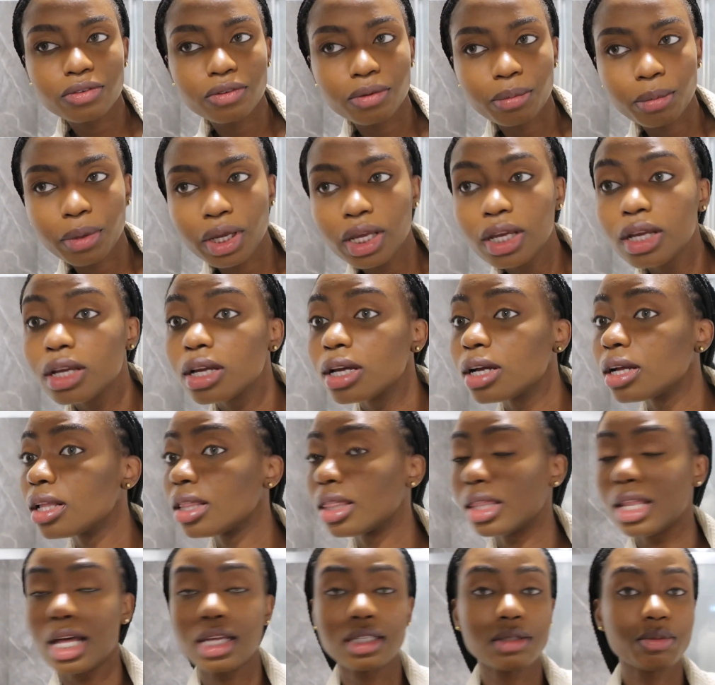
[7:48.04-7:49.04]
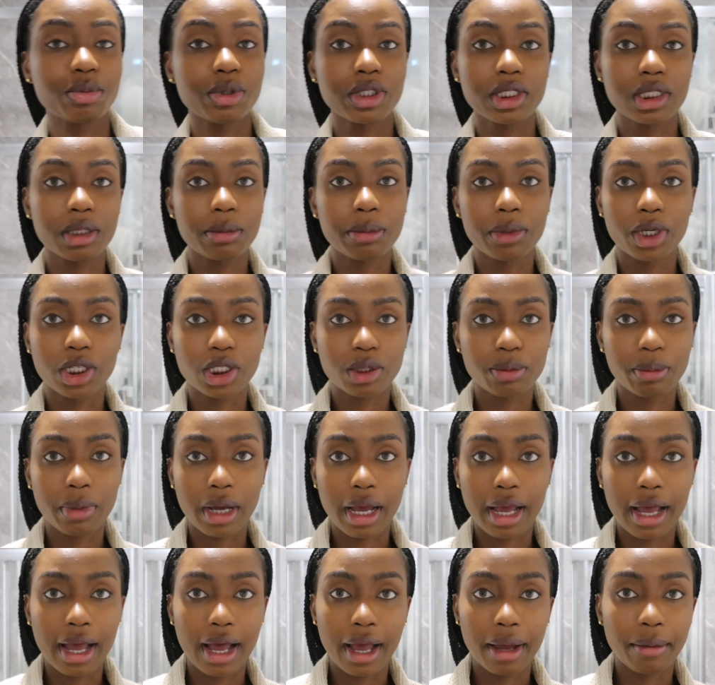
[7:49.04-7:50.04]
for me. That's pretty much my
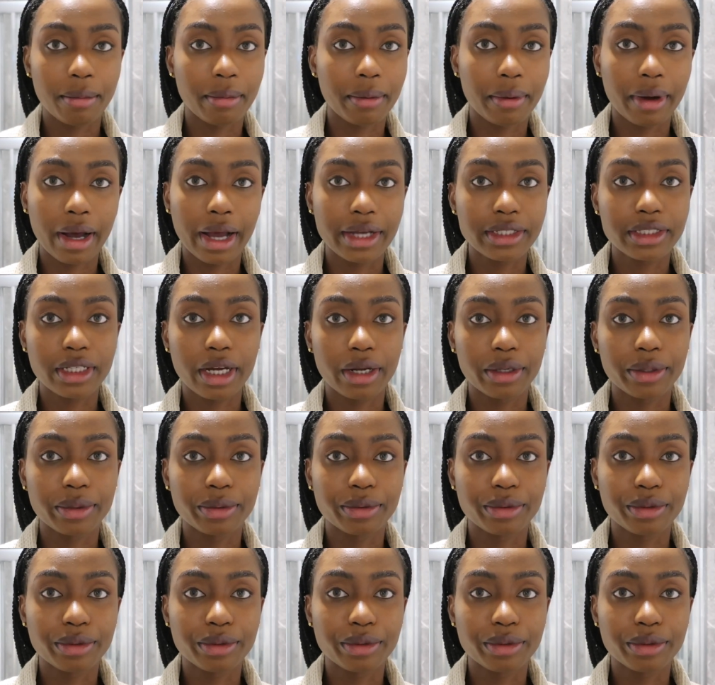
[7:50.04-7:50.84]
eyeshadow